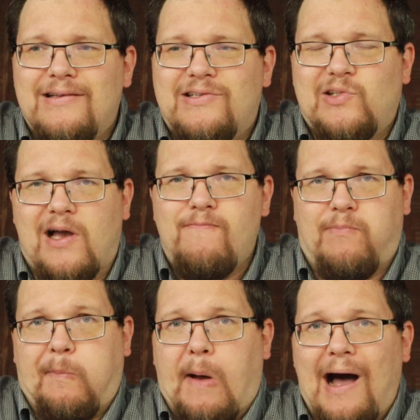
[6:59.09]

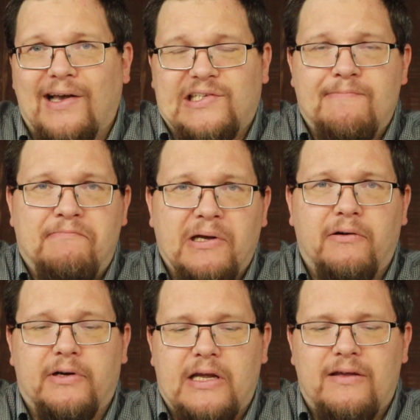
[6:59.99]
some
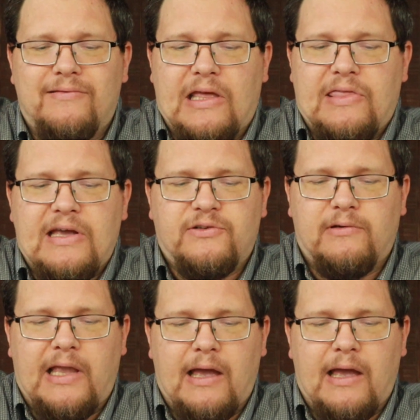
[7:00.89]
possibility that things will